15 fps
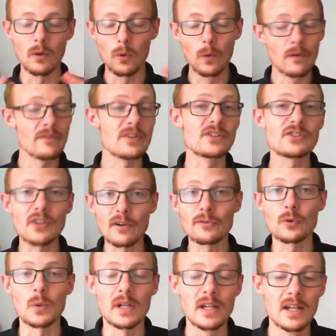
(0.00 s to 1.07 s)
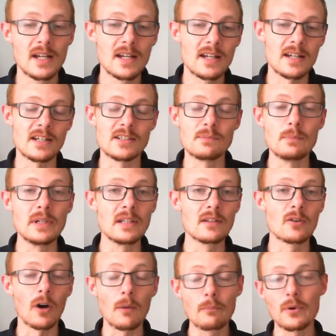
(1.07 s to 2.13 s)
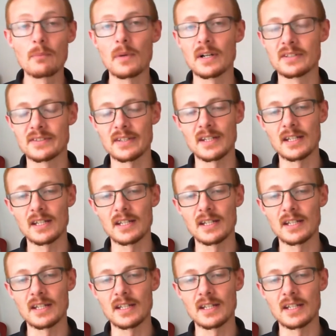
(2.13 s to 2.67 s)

all of the software has been compromised,